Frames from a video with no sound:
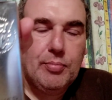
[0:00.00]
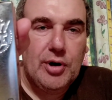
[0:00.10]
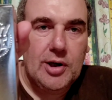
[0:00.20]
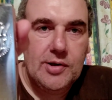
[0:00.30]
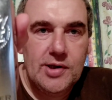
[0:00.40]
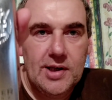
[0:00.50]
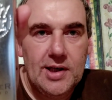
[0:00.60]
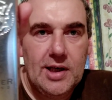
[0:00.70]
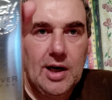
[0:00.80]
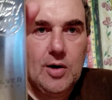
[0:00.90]
the bronze and
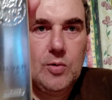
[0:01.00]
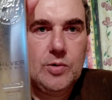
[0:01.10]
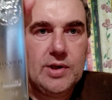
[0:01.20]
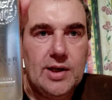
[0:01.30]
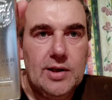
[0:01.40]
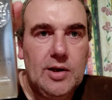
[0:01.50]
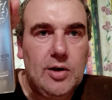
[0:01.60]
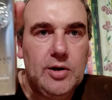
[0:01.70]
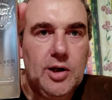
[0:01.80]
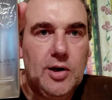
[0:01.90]
the gold, so I
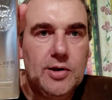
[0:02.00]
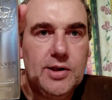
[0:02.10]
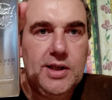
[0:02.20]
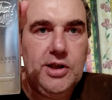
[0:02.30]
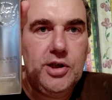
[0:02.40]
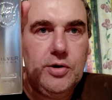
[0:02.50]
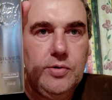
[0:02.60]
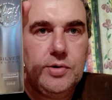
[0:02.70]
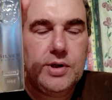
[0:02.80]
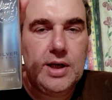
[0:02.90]
got a nasty
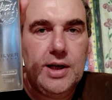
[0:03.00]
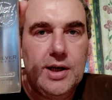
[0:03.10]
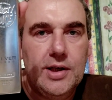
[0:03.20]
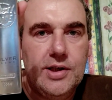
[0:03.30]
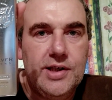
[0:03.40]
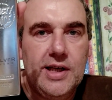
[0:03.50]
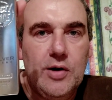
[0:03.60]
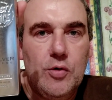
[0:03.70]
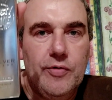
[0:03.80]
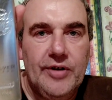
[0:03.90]
juice
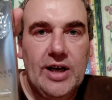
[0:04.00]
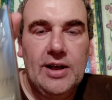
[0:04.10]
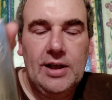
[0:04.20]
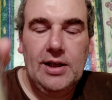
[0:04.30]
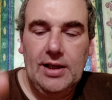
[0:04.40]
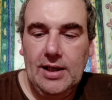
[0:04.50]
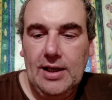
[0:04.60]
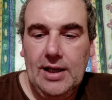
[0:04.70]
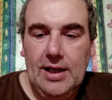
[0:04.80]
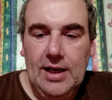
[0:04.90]
silver.
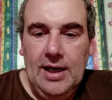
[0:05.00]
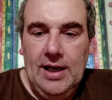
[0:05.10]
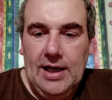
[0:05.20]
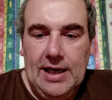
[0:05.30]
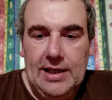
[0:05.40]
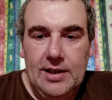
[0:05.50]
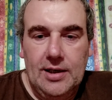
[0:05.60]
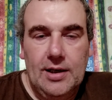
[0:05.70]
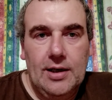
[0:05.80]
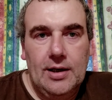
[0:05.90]
And
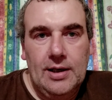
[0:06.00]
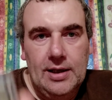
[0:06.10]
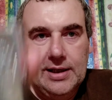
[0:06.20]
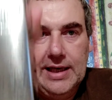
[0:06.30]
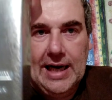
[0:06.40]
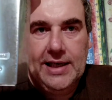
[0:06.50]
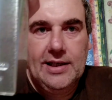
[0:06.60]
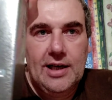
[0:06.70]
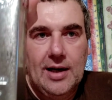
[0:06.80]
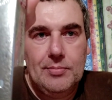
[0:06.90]

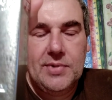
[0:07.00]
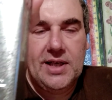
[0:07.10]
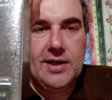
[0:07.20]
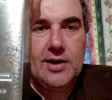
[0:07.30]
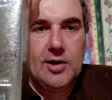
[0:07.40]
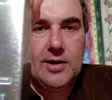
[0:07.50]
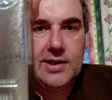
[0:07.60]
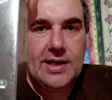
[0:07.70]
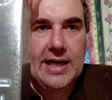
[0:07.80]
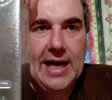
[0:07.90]
gang comes in a
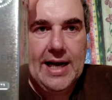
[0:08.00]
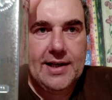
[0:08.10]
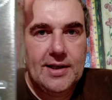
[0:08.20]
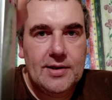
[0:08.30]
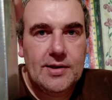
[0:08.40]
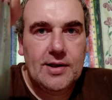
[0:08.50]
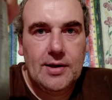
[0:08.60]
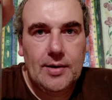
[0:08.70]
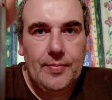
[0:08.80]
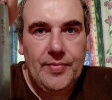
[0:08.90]
nice can as
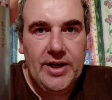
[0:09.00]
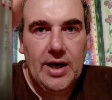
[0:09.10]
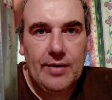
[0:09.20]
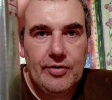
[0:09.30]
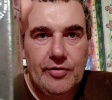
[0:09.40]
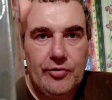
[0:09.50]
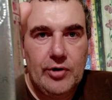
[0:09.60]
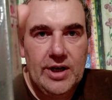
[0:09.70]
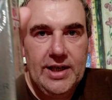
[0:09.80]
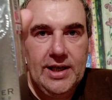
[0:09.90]
the other
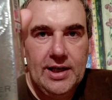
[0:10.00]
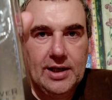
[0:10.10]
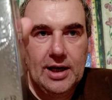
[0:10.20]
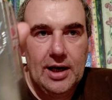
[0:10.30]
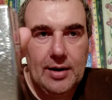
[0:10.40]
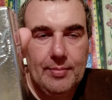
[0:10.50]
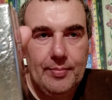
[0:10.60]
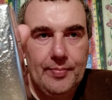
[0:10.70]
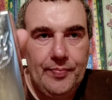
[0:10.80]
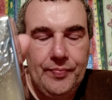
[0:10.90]
three.
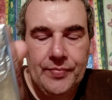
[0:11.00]
I